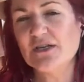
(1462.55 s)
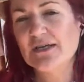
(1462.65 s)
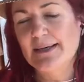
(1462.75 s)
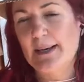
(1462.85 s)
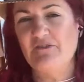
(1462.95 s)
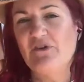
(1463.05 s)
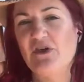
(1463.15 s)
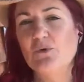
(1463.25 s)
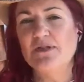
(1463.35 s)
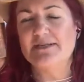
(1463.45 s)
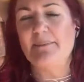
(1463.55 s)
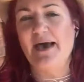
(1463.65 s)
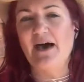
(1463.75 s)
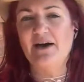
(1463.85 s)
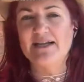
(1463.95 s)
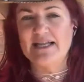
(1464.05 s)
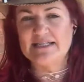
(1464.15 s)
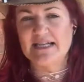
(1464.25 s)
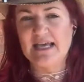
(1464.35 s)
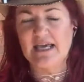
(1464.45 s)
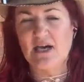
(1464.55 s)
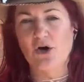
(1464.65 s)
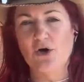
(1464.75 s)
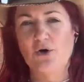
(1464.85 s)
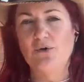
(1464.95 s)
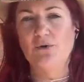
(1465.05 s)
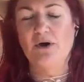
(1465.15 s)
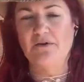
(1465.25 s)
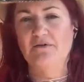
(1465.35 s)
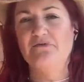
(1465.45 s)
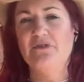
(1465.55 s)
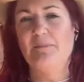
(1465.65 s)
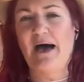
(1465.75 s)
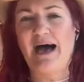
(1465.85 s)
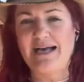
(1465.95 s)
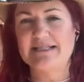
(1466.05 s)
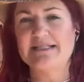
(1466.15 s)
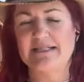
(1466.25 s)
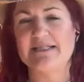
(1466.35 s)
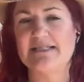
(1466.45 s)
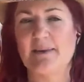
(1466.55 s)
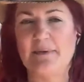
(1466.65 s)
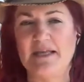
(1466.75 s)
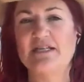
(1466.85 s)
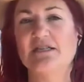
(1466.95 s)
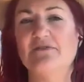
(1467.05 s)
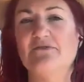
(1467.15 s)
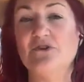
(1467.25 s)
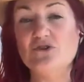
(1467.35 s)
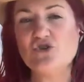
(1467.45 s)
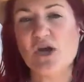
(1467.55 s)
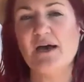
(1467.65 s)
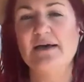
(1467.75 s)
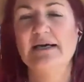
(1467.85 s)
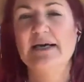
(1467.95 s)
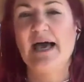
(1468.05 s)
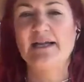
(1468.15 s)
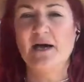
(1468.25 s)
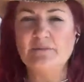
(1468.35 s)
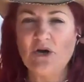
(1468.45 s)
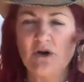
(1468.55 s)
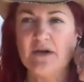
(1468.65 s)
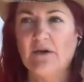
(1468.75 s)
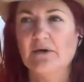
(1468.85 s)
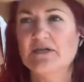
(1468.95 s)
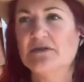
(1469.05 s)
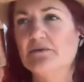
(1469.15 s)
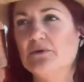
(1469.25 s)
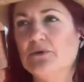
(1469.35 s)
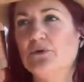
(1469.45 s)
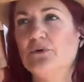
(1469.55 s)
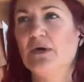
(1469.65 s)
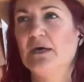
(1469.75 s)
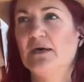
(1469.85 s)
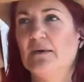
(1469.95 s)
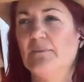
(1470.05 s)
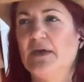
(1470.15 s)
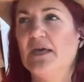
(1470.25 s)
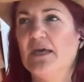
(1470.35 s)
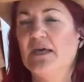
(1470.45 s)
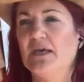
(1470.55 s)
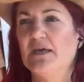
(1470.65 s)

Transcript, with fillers: But for you, it's about I need to let go of the past to step into the future, and I'm not going to be.